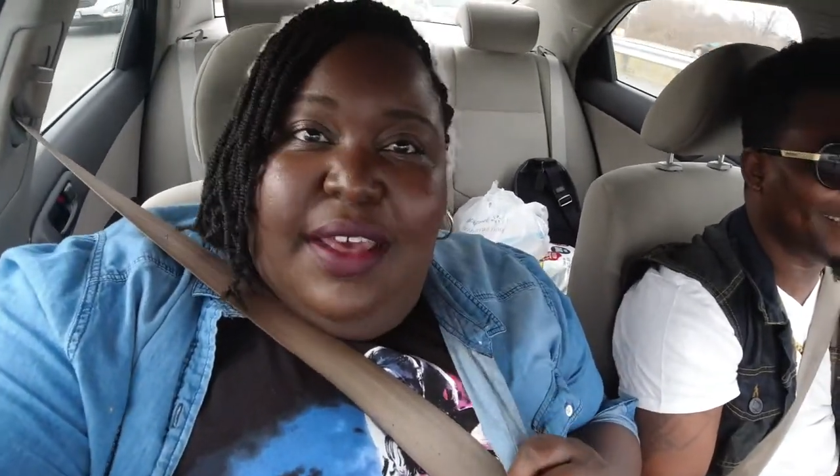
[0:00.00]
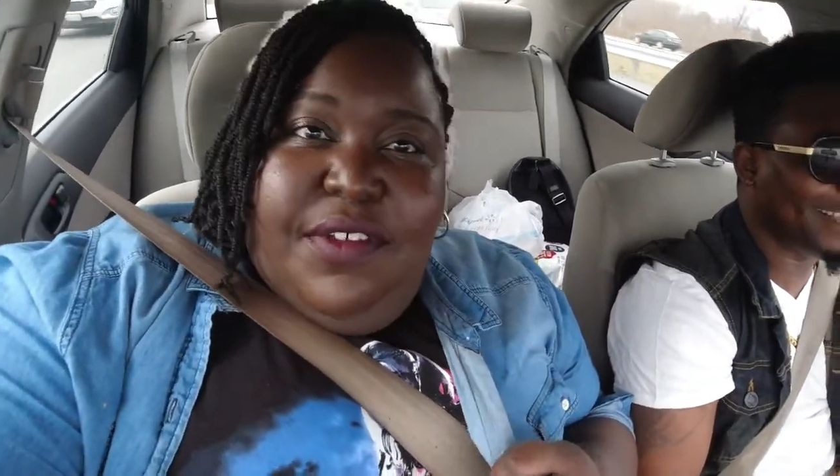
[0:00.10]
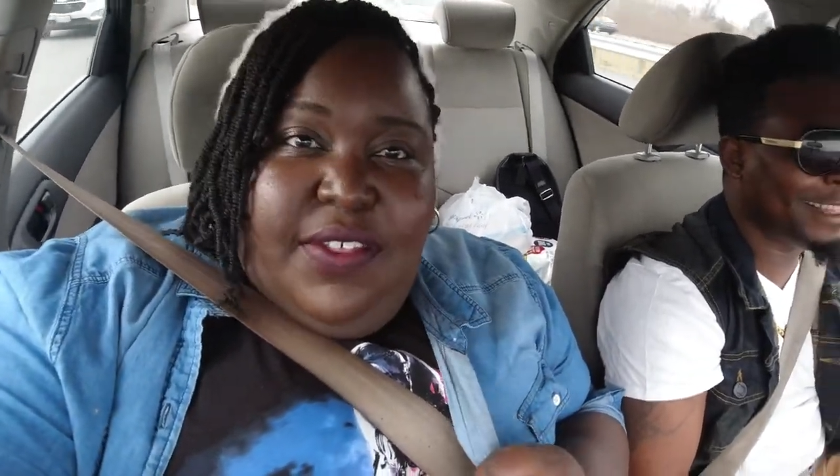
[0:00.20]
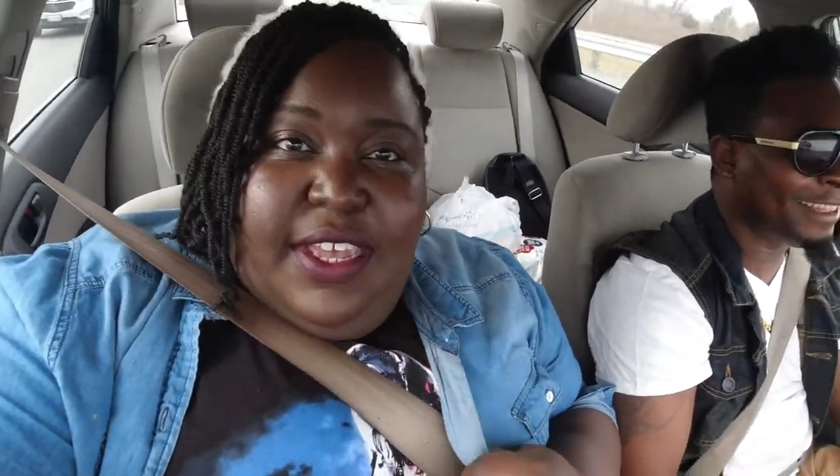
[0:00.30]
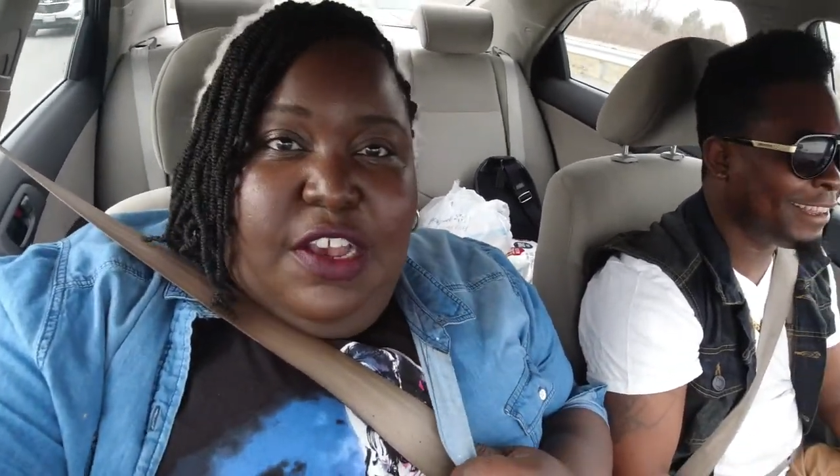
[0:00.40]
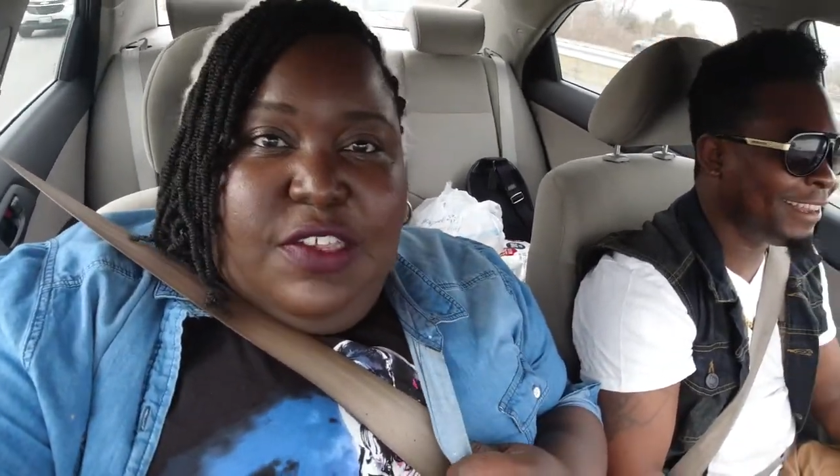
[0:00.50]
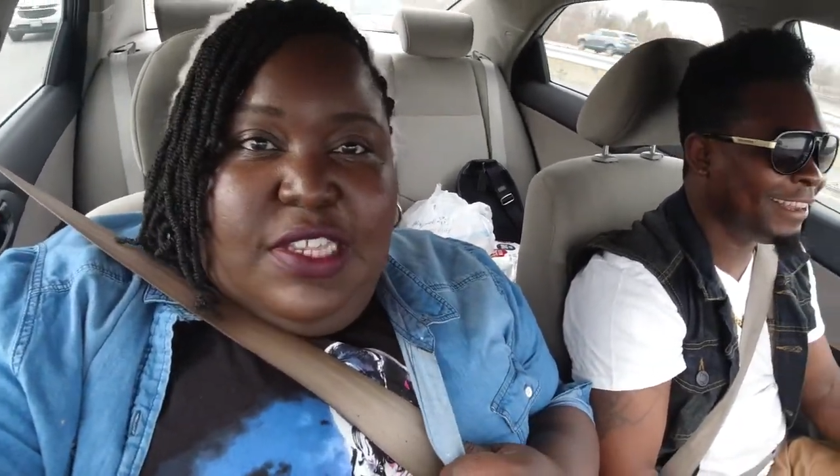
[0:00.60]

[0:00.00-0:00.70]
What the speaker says: have anything else